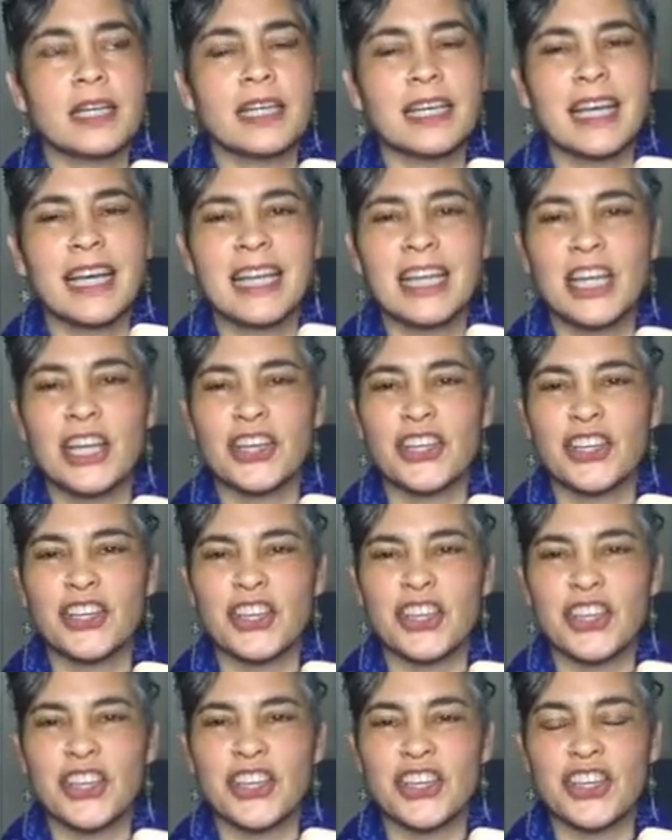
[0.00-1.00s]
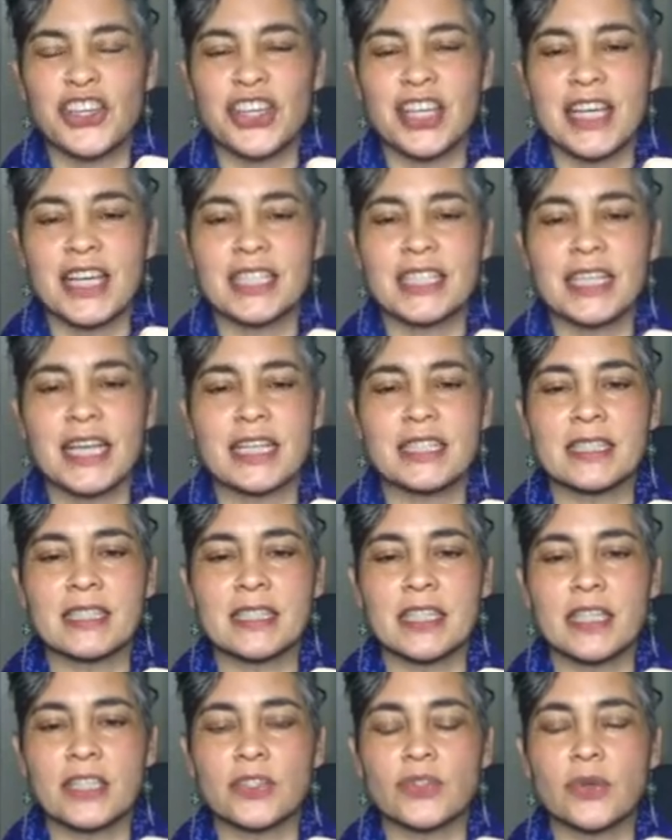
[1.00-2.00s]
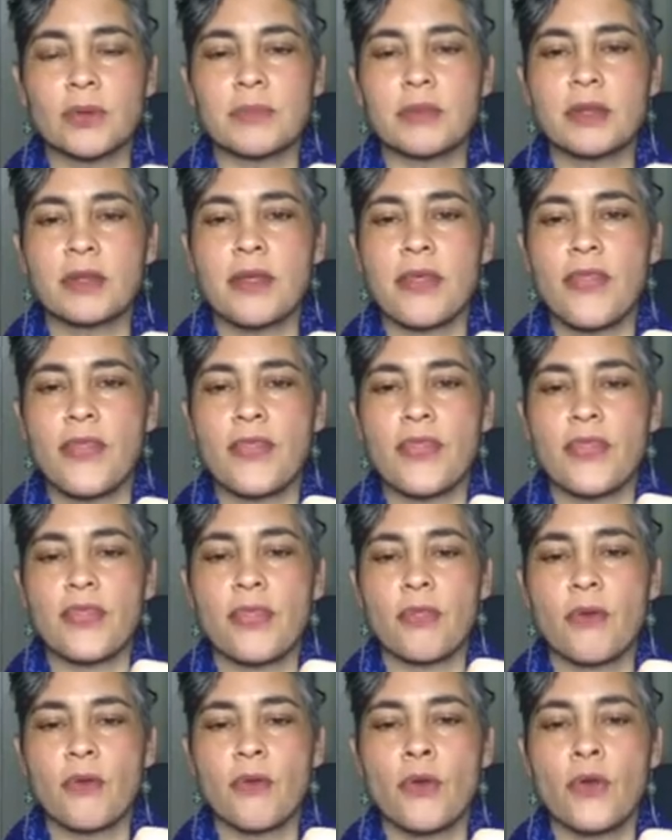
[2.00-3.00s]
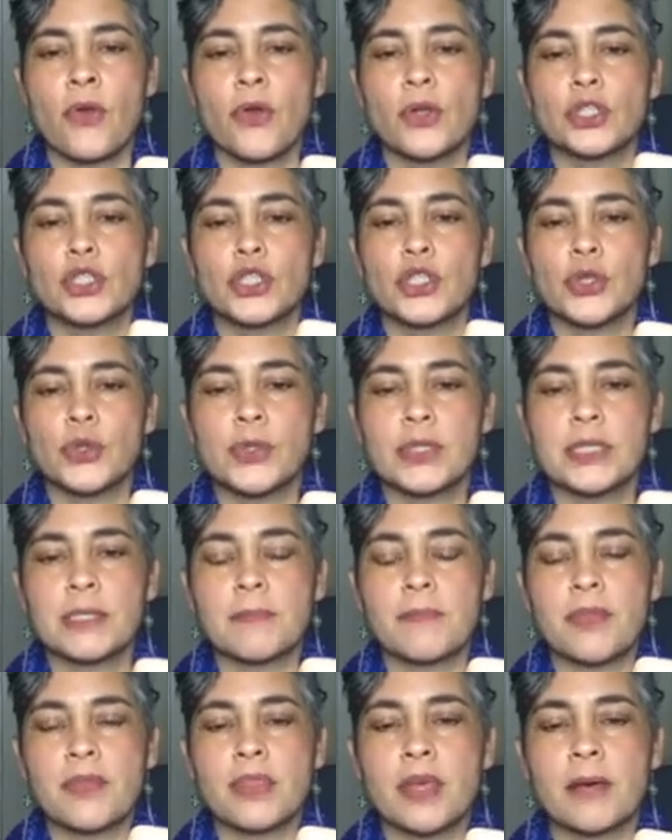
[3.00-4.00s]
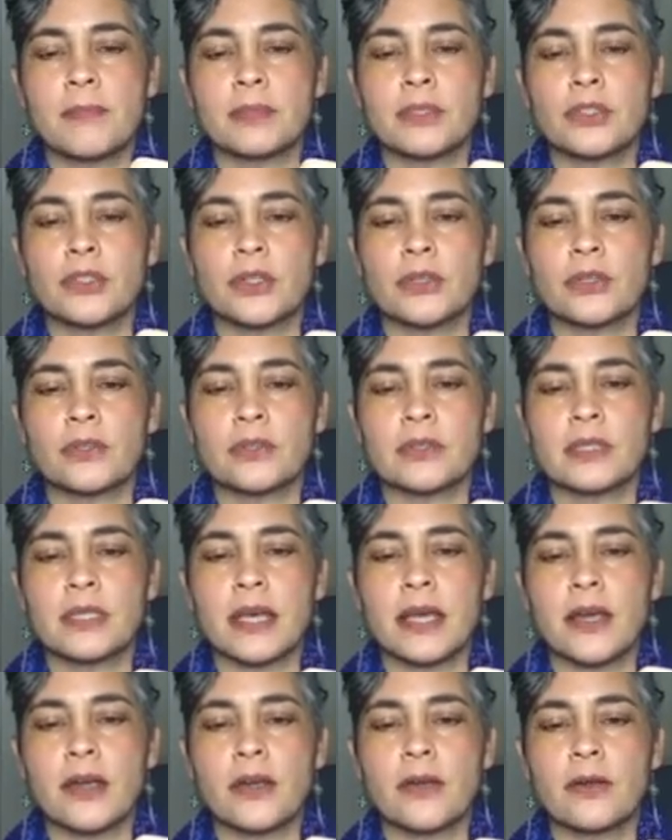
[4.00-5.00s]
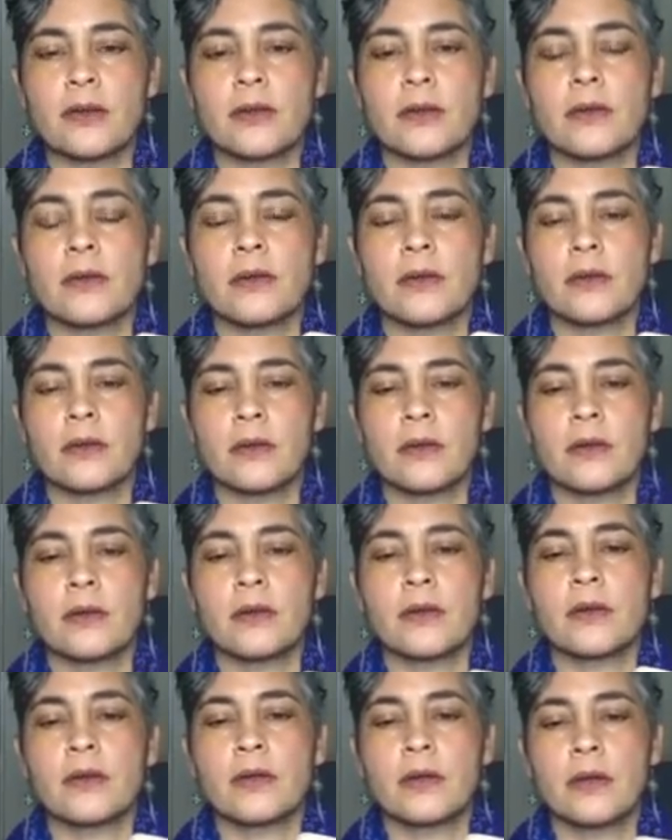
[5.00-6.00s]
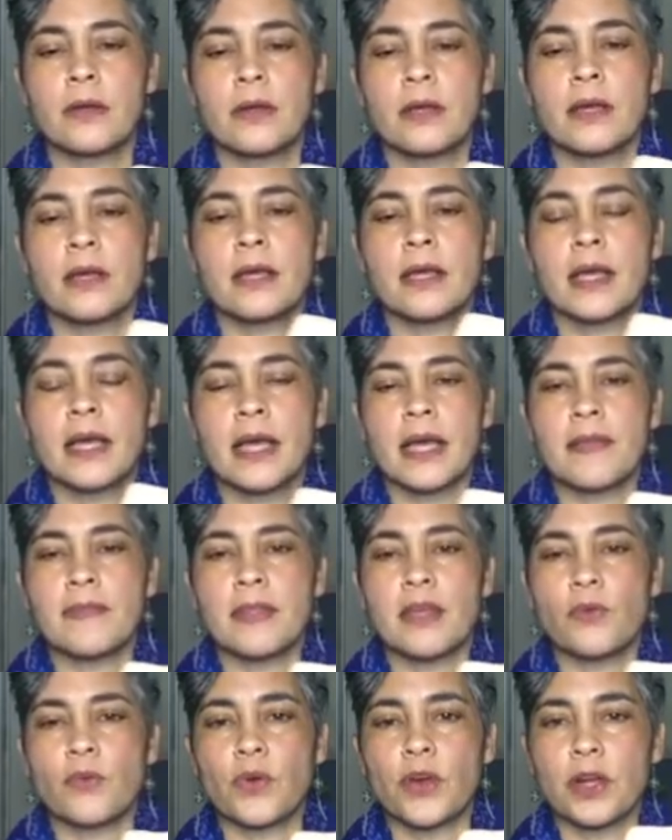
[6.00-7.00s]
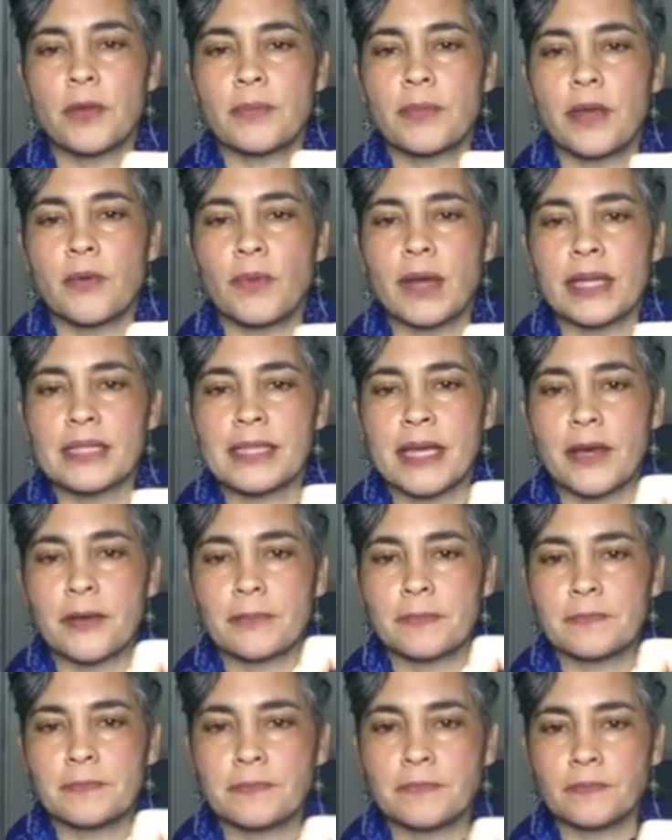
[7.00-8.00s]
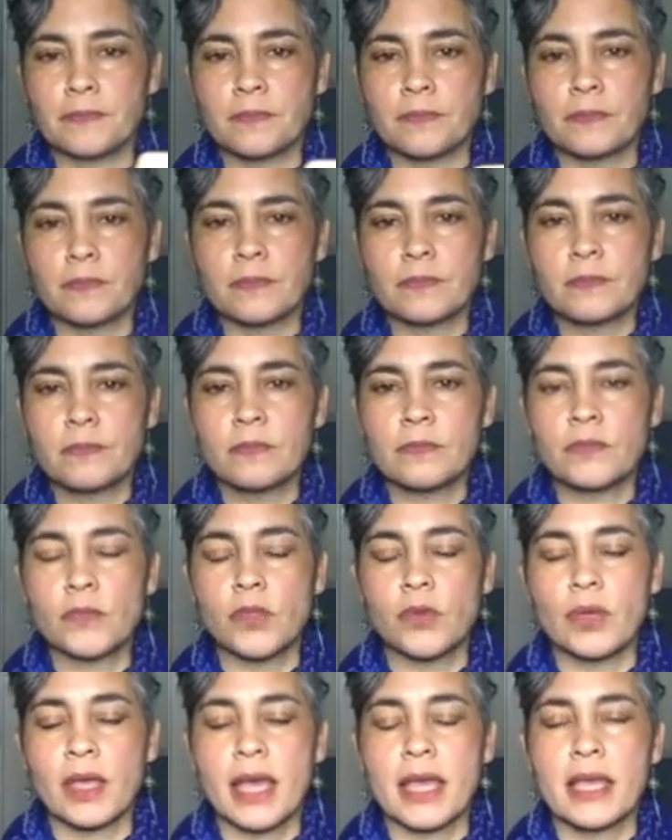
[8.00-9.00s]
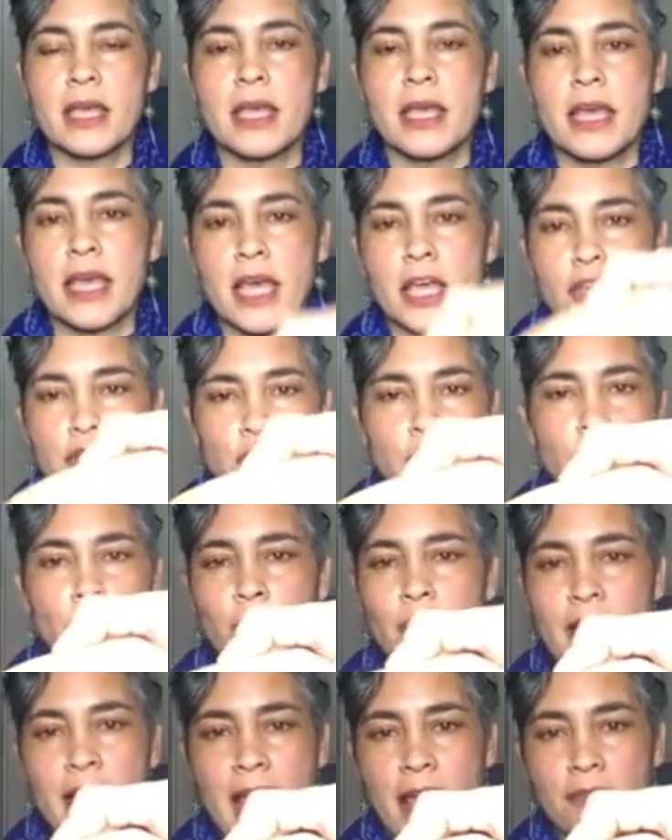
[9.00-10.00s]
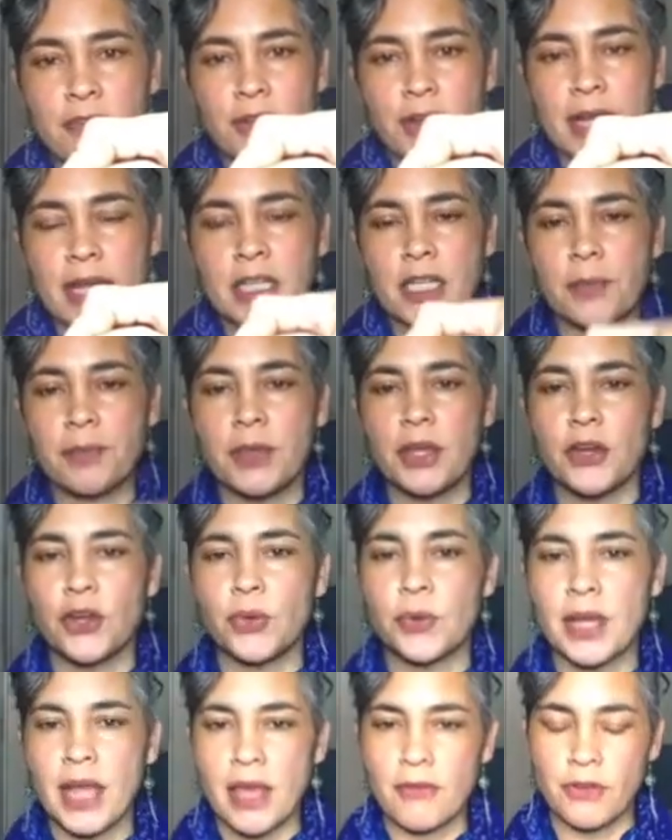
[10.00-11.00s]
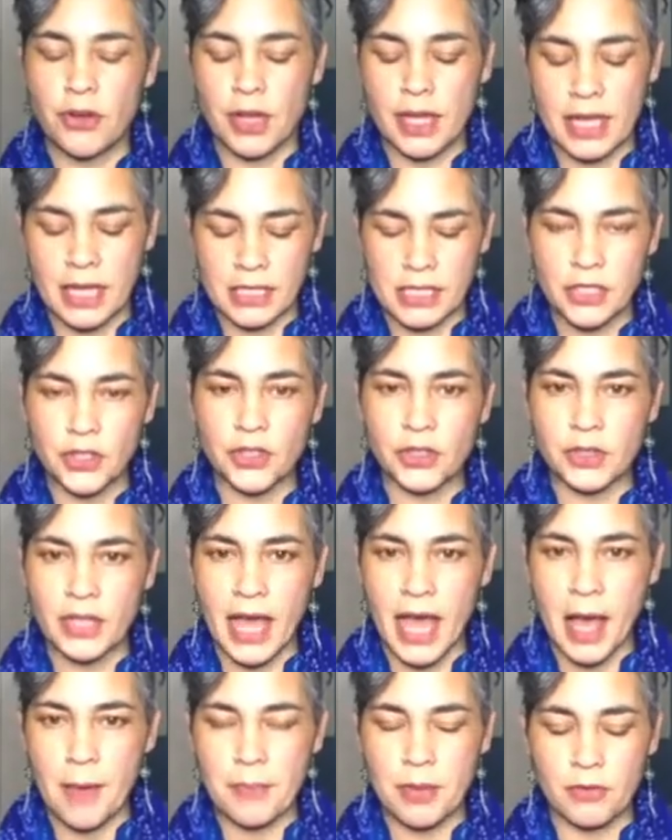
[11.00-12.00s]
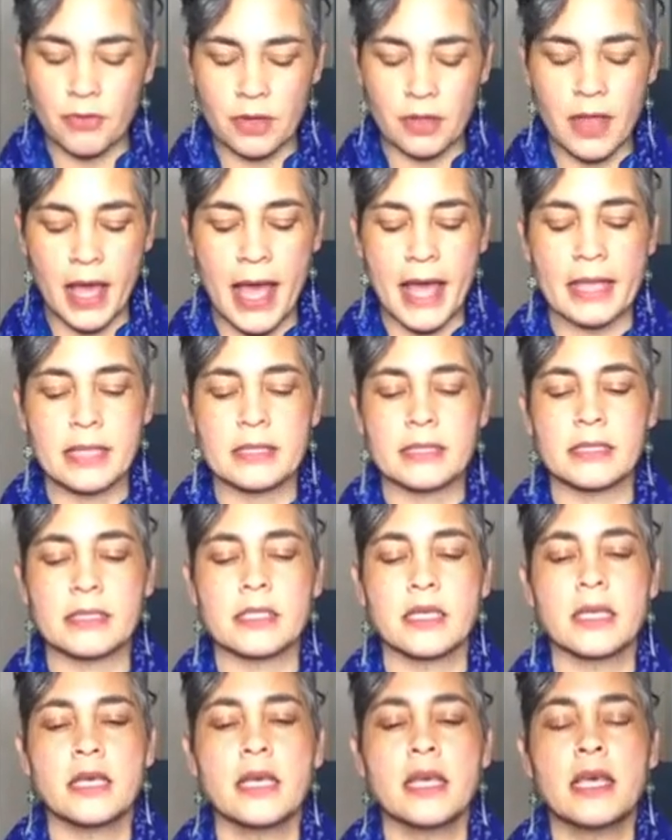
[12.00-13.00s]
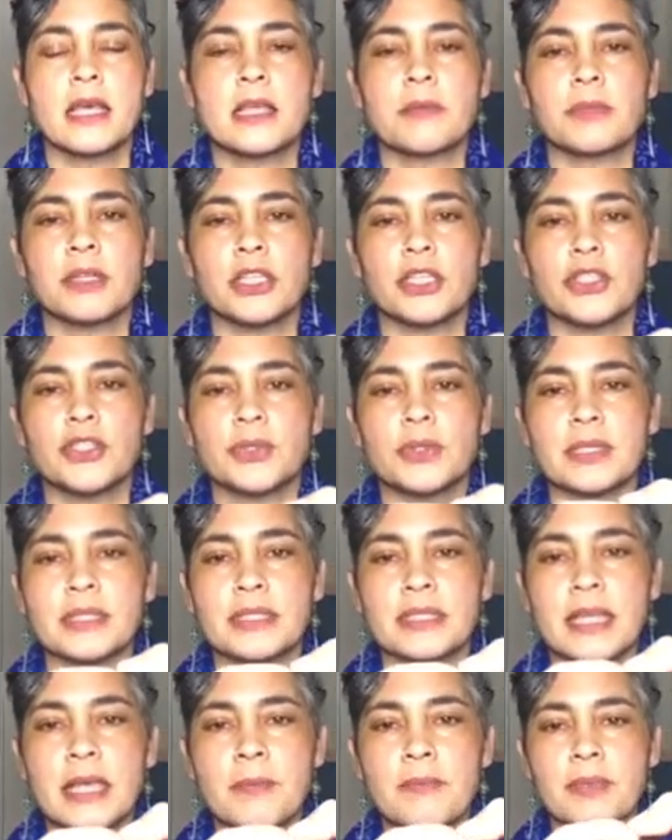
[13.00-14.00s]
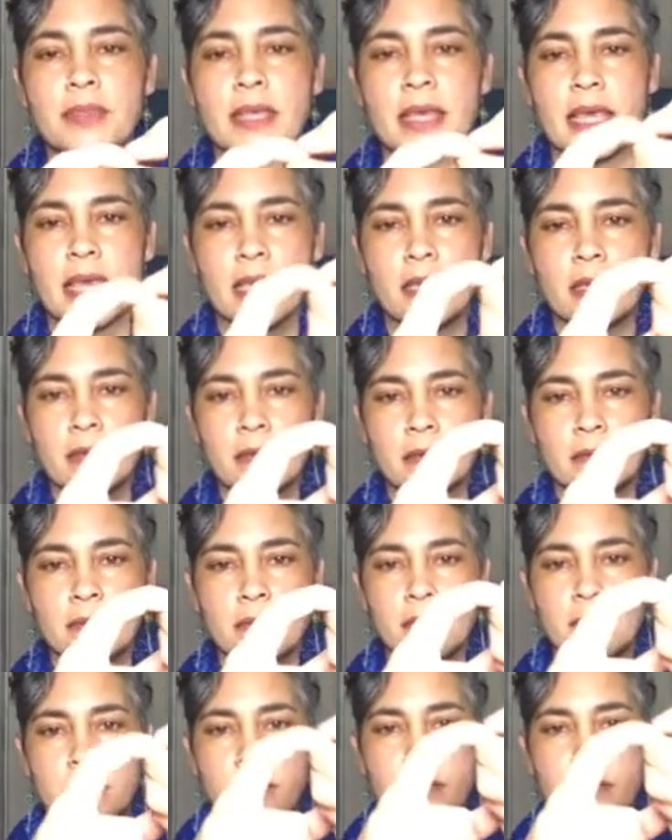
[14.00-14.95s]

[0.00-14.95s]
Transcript: a kind of good intensity. So I'm gonna do some thumb circles there and then work my way down. Okay, and you don't want to have your hand up here. You want to have your hand in your lap and relaxed. I'm going to do the same thing